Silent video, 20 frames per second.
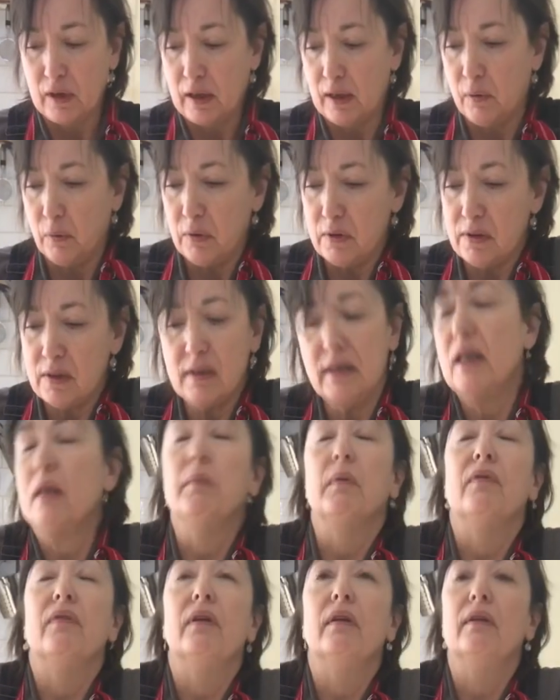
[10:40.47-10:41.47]
what's the
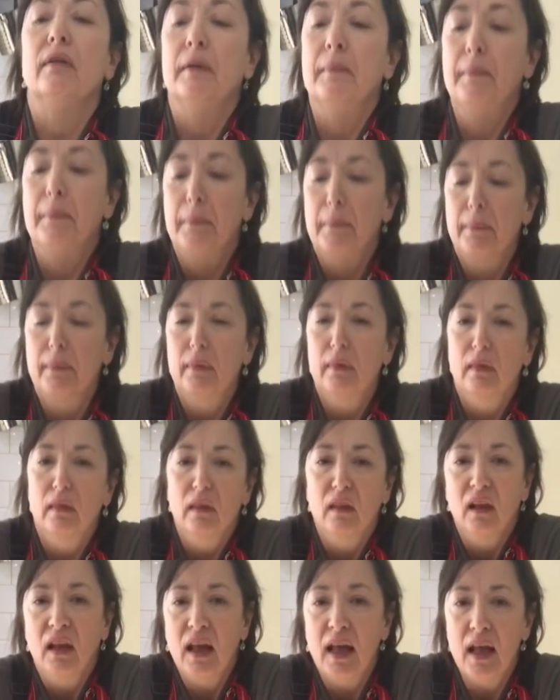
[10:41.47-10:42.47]
name of it?
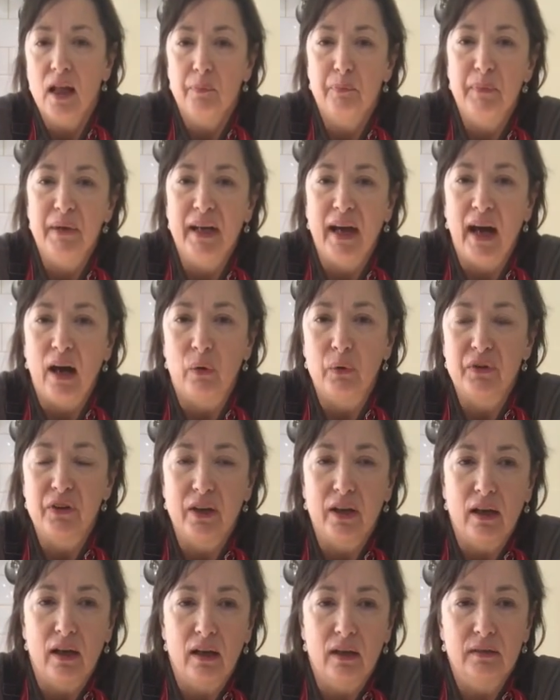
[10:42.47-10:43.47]
Help me out
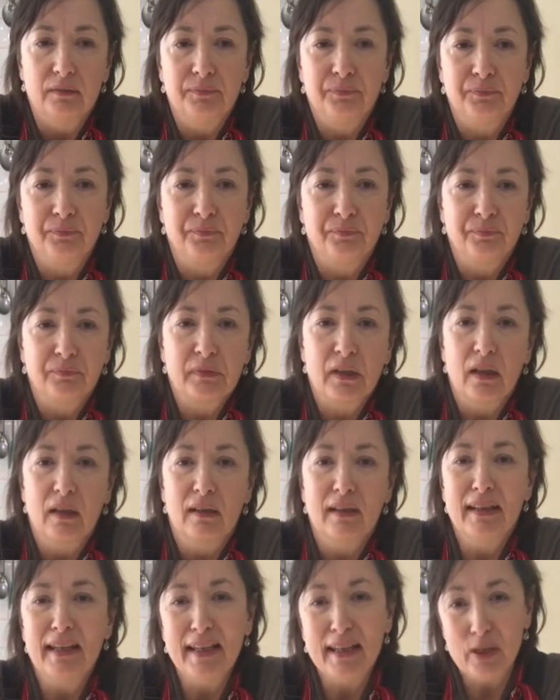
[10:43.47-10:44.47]
here.
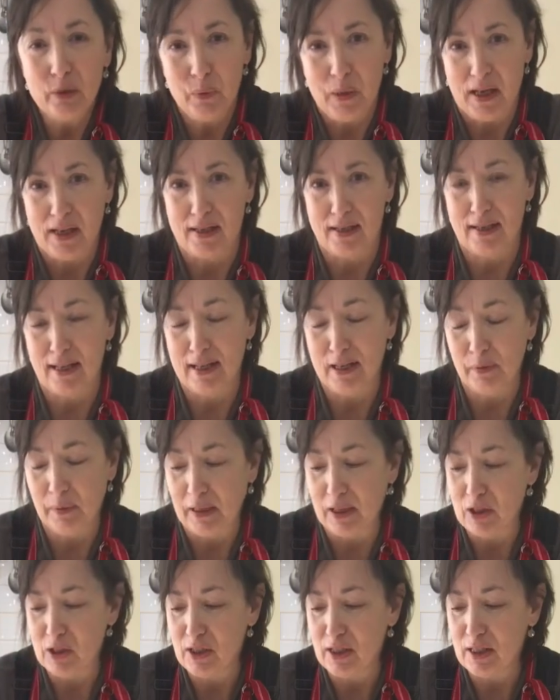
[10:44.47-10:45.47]
Nina West.
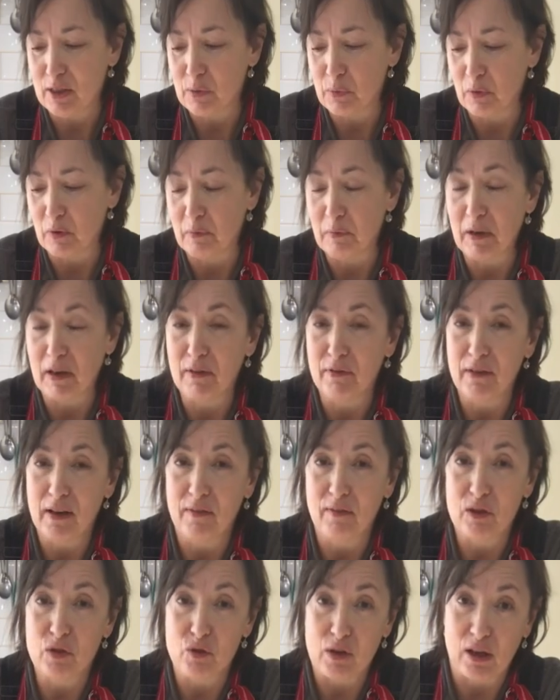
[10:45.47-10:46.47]
Anyway, she is one of my
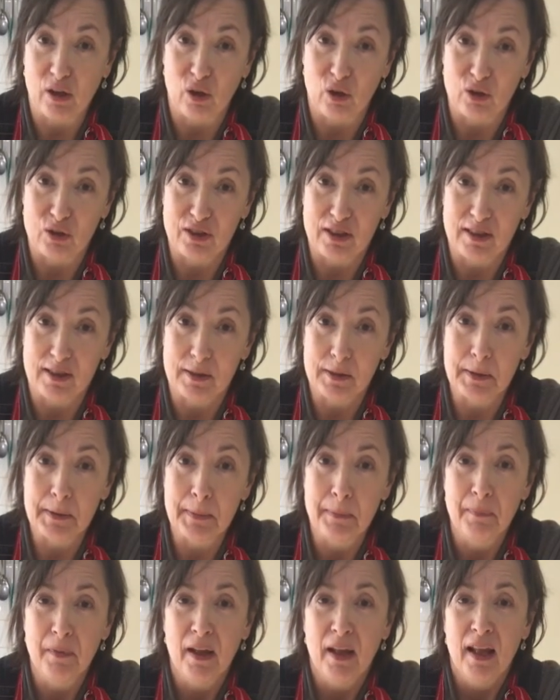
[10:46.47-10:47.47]
favourite drag artists,
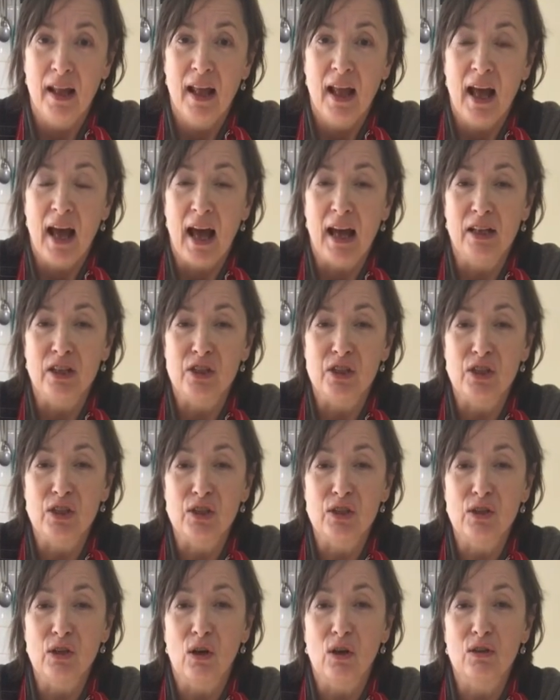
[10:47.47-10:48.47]
and she
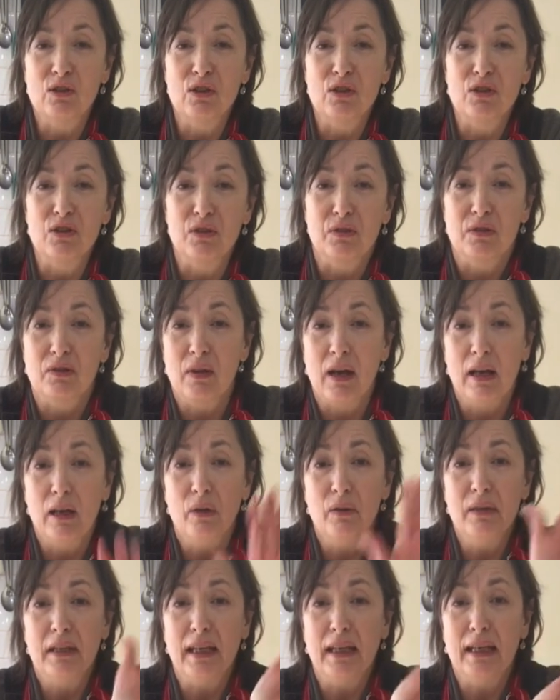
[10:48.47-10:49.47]
started to. So hello,
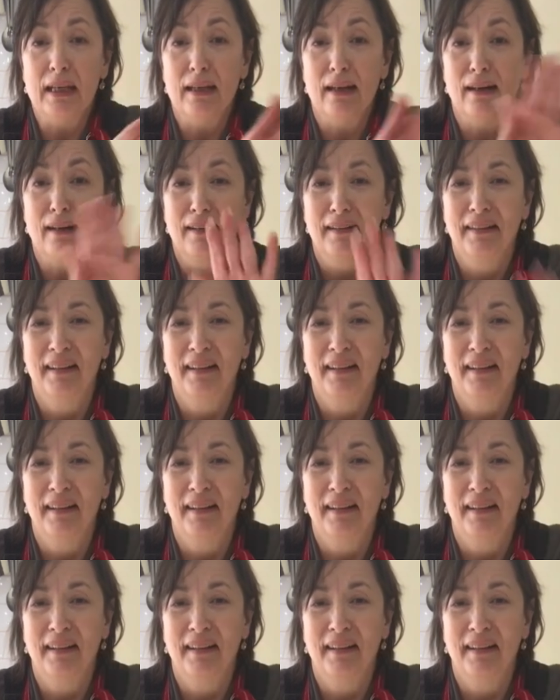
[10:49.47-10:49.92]
Nina.